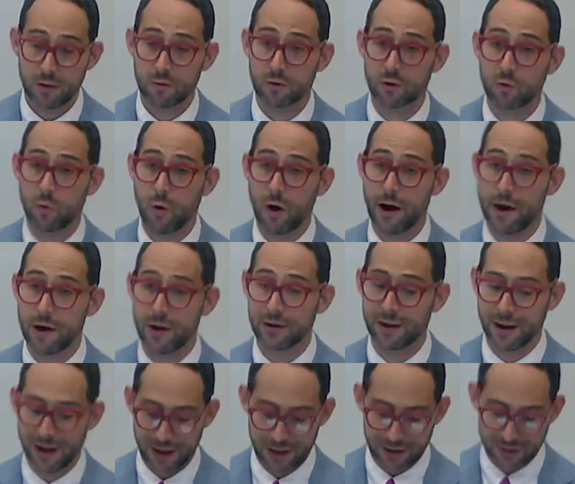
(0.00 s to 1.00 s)

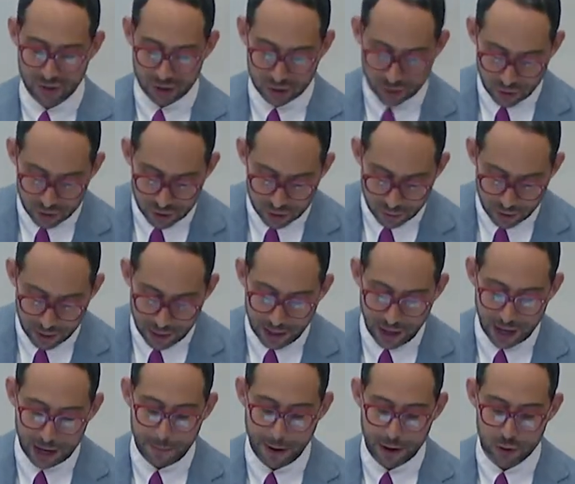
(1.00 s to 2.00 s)
Required surgery
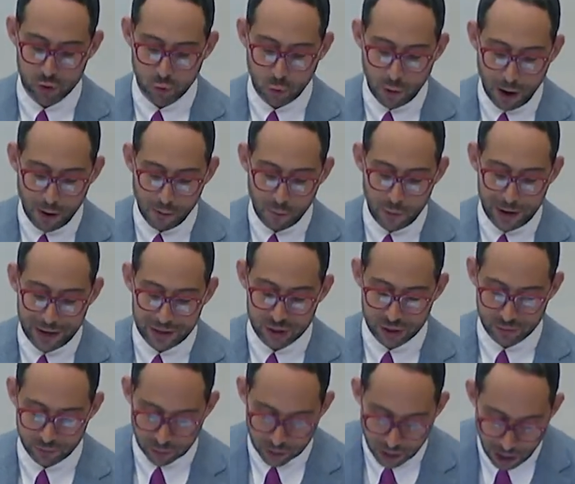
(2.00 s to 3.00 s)
and about twelve
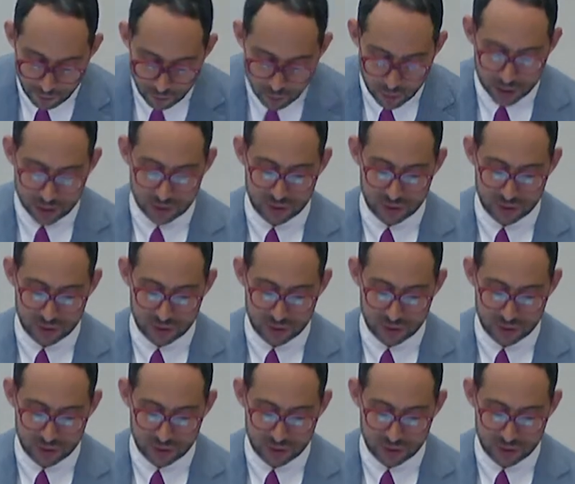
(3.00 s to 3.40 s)
weeks of recovery.